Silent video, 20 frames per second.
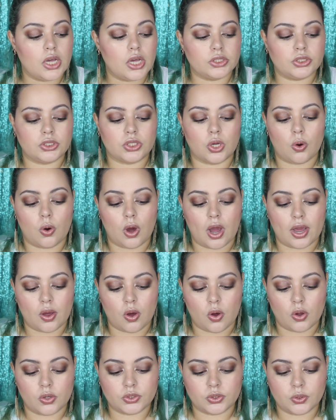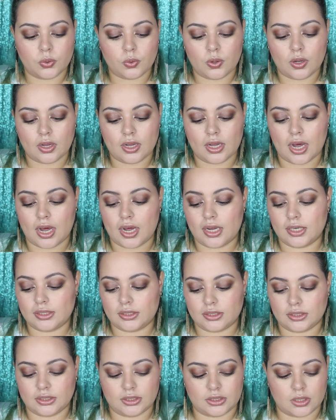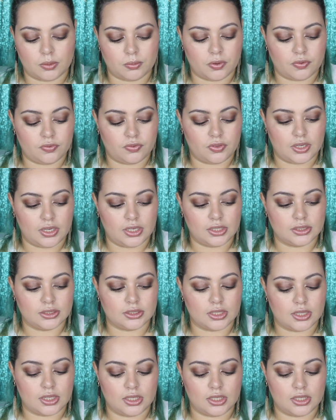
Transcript: So I also got some of these.